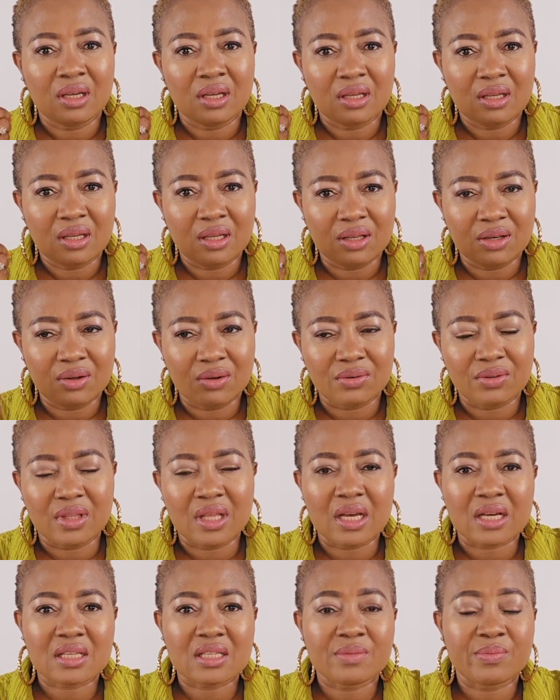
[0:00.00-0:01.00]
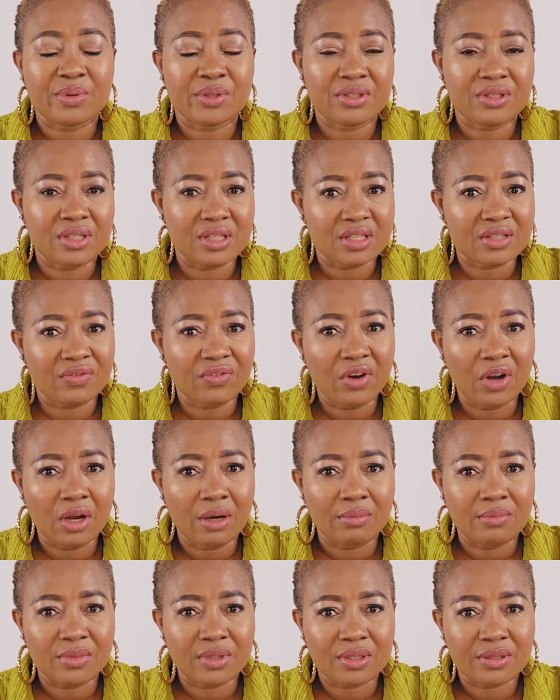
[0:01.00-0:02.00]
you know, dark spot is
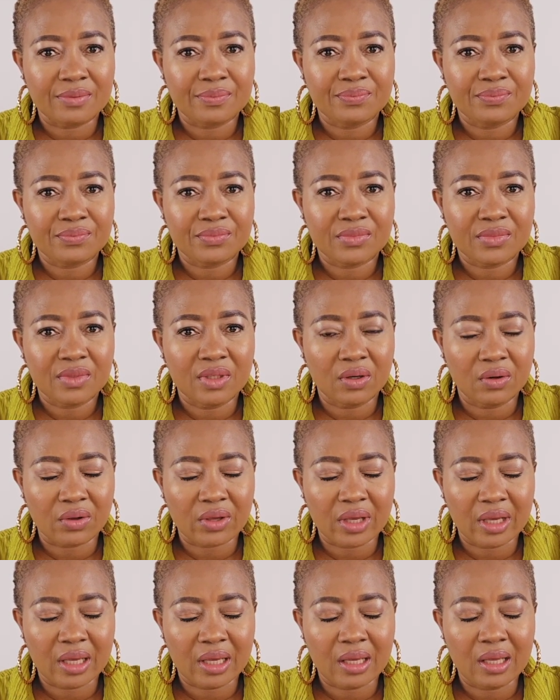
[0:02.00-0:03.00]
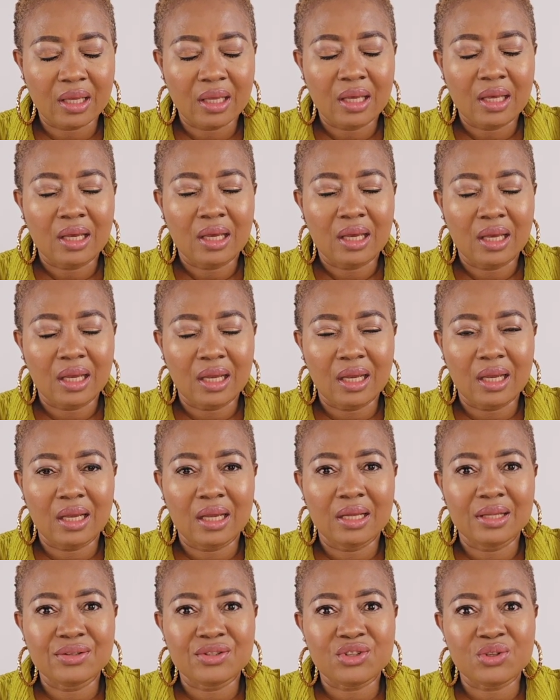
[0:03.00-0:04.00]
formed. Okay,
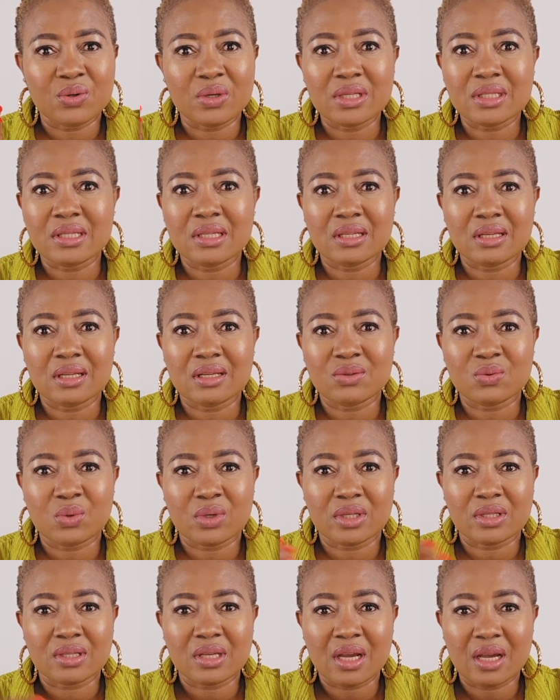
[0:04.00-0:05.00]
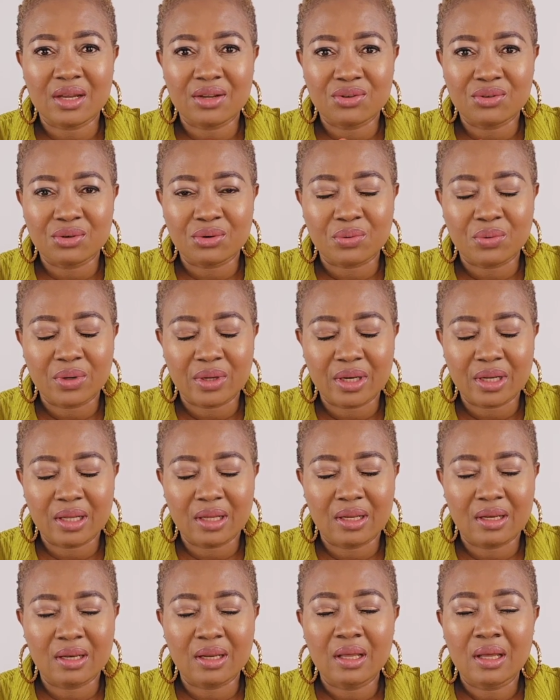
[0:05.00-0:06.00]
and treating it with
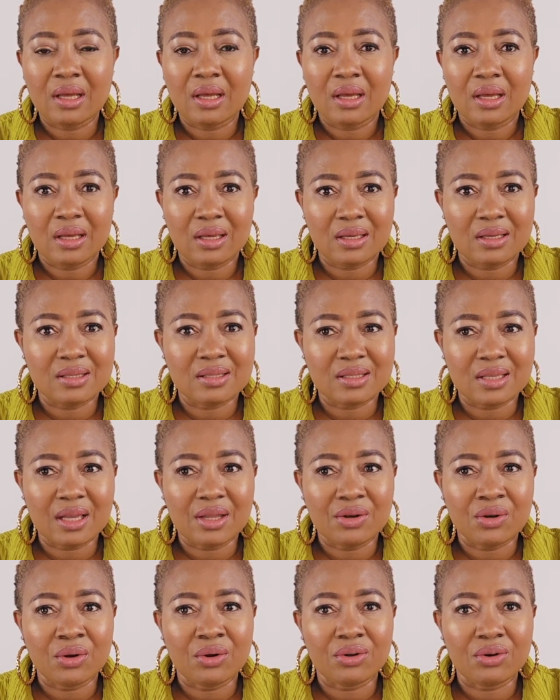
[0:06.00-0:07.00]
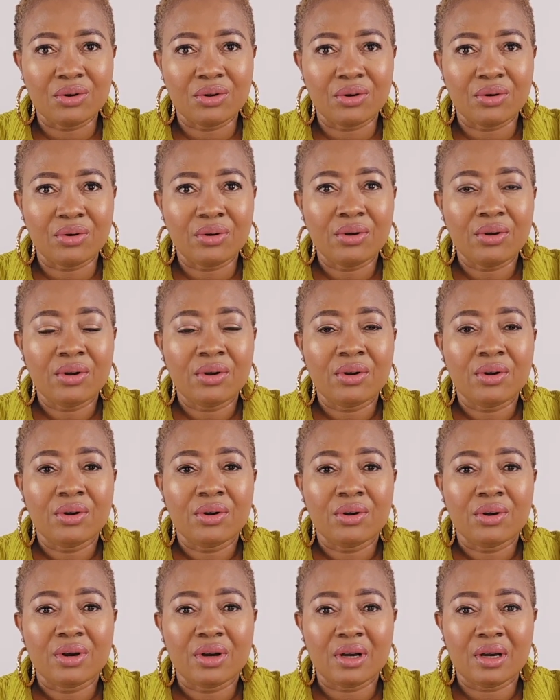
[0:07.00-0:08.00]
hydroquinone is a no-no.
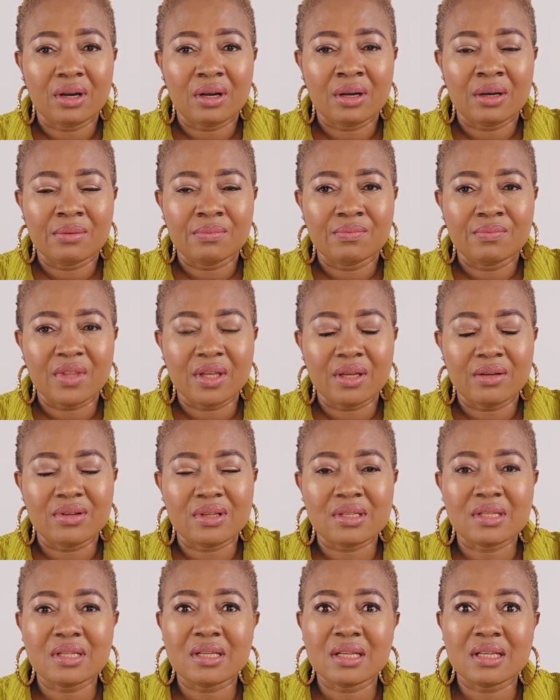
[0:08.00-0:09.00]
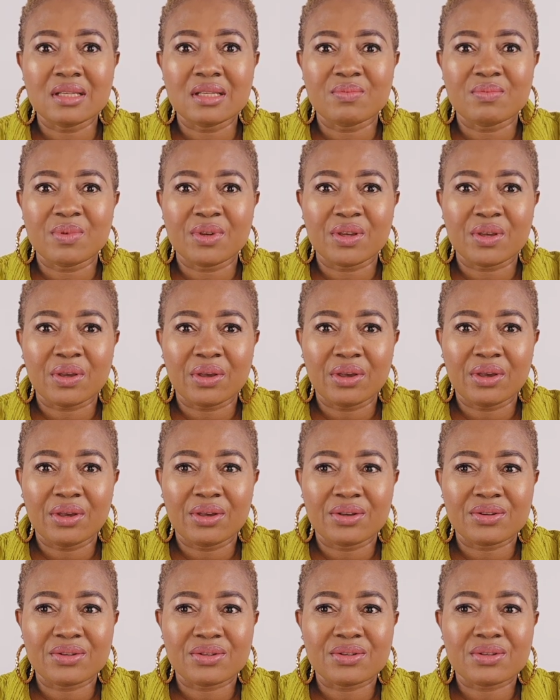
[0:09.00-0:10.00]
The reason is
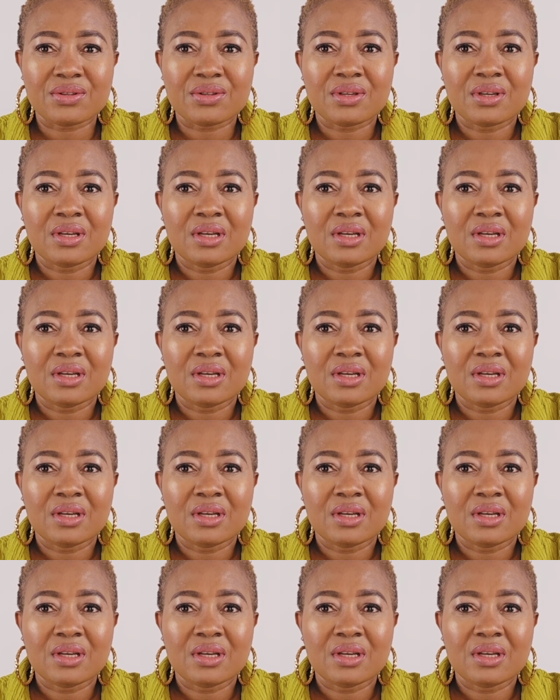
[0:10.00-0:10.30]
because